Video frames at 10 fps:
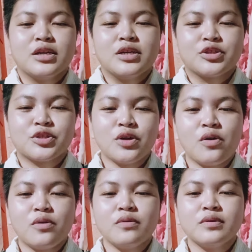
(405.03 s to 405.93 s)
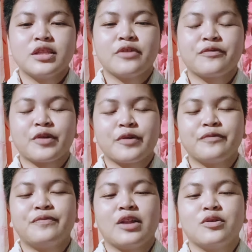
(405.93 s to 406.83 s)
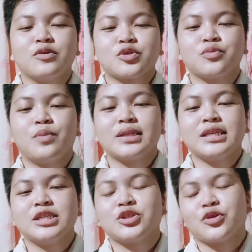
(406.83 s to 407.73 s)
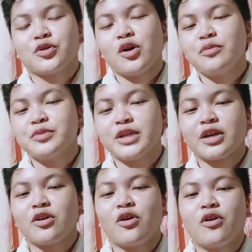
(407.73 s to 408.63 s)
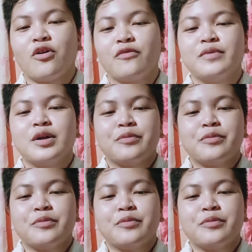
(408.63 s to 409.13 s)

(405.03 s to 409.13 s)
So, the verb follows what is your object of